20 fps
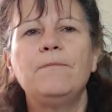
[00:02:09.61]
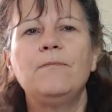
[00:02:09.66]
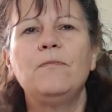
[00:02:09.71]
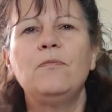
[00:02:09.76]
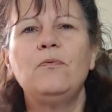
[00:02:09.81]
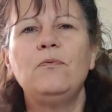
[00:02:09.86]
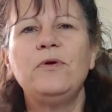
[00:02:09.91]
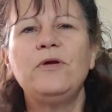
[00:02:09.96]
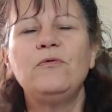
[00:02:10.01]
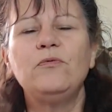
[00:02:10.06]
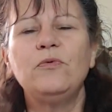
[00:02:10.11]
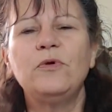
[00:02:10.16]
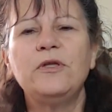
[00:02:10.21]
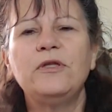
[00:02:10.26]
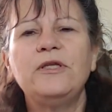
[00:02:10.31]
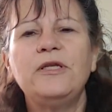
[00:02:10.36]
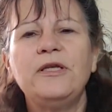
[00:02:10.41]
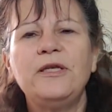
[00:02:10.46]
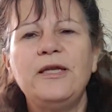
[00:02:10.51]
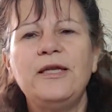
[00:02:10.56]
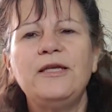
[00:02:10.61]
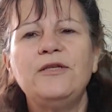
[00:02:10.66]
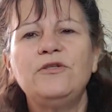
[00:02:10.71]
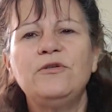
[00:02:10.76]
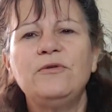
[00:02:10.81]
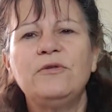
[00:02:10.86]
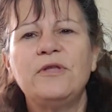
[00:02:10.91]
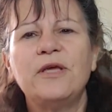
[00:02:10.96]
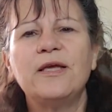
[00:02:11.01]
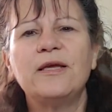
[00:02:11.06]
We really need
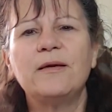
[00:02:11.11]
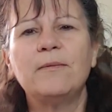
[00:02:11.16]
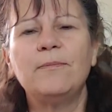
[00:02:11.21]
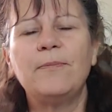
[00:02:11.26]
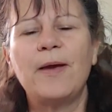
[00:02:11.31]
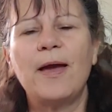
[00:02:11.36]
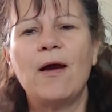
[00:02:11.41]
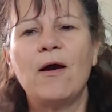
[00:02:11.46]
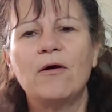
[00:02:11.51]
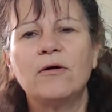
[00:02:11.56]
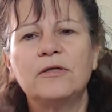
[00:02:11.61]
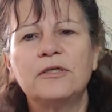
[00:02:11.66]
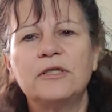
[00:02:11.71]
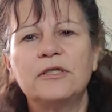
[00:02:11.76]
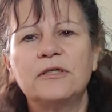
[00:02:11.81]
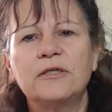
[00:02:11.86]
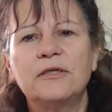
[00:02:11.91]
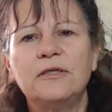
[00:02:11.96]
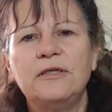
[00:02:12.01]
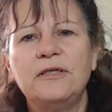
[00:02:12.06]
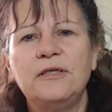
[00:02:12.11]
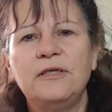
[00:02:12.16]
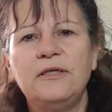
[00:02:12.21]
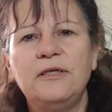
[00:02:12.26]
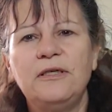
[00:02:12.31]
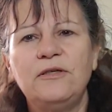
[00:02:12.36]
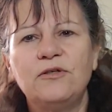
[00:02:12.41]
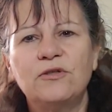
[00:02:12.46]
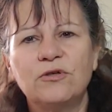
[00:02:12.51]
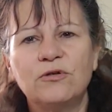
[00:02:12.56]
to think about
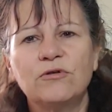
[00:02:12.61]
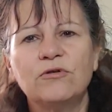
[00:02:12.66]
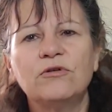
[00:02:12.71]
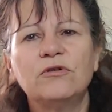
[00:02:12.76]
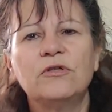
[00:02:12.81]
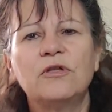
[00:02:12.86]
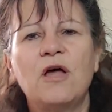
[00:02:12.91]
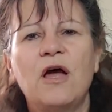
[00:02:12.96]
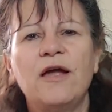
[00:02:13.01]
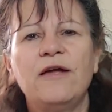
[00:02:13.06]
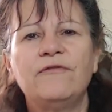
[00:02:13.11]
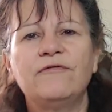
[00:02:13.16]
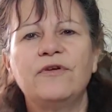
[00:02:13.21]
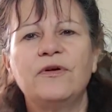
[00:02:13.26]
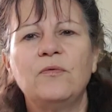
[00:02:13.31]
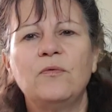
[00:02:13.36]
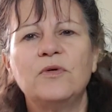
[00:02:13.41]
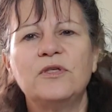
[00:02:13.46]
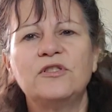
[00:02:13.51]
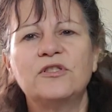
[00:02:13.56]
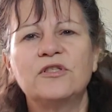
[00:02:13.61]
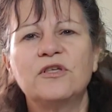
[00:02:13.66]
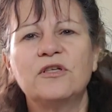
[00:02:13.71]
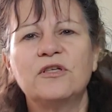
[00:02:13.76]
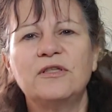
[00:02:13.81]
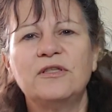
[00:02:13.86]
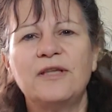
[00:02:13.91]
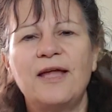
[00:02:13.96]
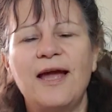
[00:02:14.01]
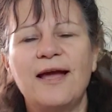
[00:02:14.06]
eternal life and what's going
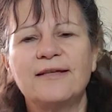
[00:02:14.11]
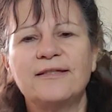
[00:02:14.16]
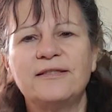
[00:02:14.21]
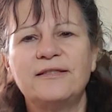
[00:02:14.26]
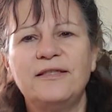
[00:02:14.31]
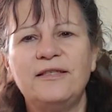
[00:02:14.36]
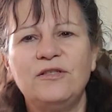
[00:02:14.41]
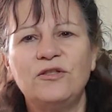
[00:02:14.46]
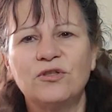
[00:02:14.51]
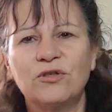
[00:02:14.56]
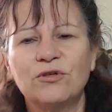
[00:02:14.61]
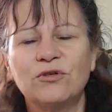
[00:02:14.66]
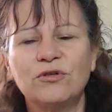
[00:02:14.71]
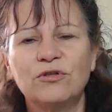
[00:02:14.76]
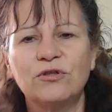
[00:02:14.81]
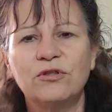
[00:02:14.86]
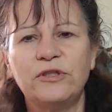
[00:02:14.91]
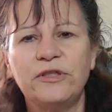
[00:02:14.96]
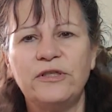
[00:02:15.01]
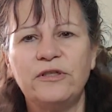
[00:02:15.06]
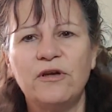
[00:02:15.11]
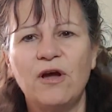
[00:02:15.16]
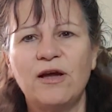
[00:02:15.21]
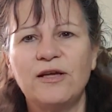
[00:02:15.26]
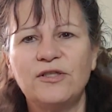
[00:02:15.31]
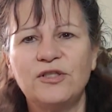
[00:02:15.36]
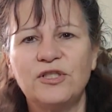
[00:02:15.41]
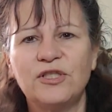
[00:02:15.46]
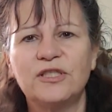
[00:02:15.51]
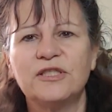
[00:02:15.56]
to last eternally,
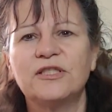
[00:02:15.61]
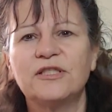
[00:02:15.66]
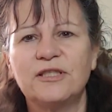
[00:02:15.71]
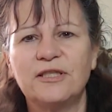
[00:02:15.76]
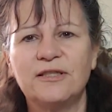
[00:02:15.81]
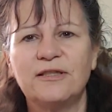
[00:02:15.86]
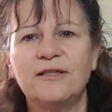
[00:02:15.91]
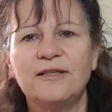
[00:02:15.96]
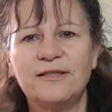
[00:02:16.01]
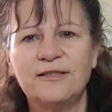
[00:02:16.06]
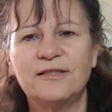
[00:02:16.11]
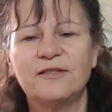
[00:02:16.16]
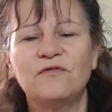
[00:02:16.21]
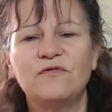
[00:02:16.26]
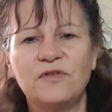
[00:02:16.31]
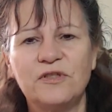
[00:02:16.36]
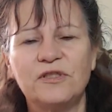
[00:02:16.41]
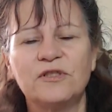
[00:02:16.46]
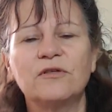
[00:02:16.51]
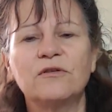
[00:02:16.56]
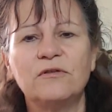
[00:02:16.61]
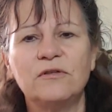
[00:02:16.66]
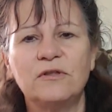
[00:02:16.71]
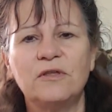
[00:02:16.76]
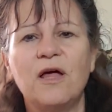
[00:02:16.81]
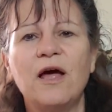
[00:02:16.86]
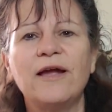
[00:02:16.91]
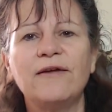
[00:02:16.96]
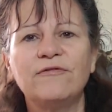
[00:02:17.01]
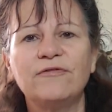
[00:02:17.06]
not just in this physical
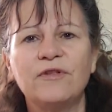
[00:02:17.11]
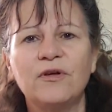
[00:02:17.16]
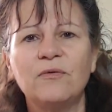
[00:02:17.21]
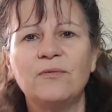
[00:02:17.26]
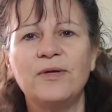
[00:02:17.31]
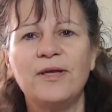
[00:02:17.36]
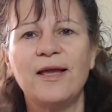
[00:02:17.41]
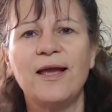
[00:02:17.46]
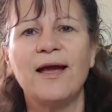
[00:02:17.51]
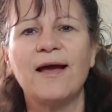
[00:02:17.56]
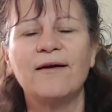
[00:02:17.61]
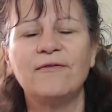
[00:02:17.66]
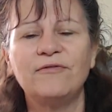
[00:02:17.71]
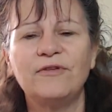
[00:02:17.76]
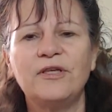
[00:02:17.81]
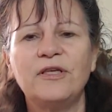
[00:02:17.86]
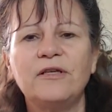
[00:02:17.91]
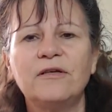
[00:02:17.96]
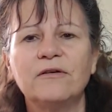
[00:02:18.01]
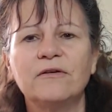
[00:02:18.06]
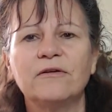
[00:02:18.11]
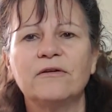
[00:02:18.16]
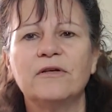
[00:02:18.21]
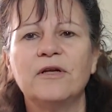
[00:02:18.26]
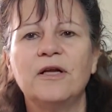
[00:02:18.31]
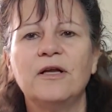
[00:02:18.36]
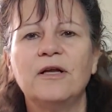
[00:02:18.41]
life that we have here.